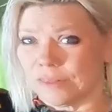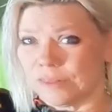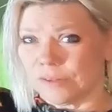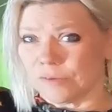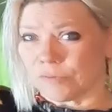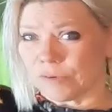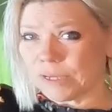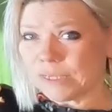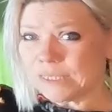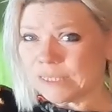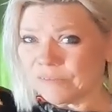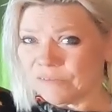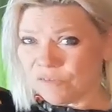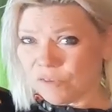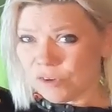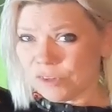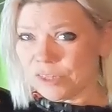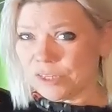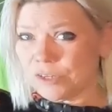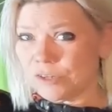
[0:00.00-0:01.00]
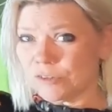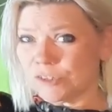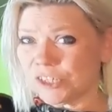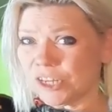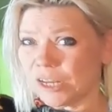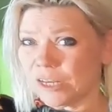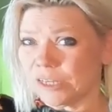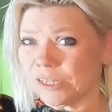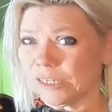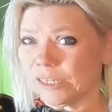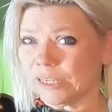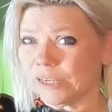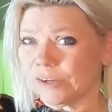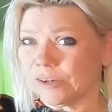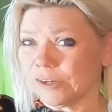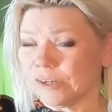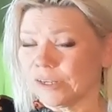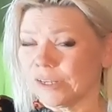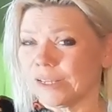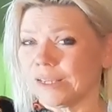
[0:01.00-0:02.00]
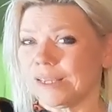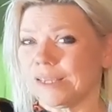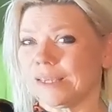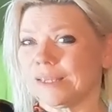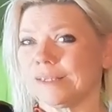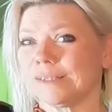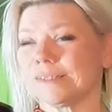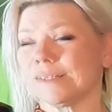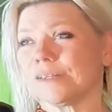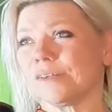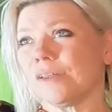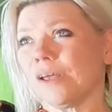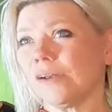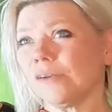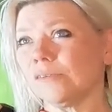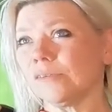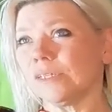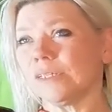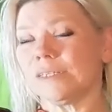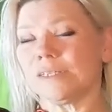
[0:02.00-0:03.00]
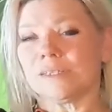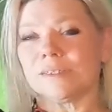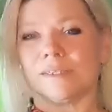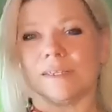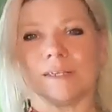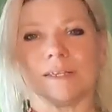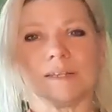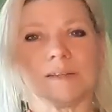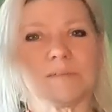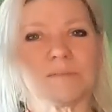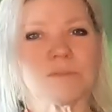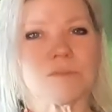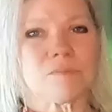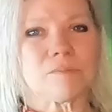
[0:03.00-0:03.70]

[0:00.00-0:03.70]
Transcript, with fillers: the reason for the new chandelier is not only does it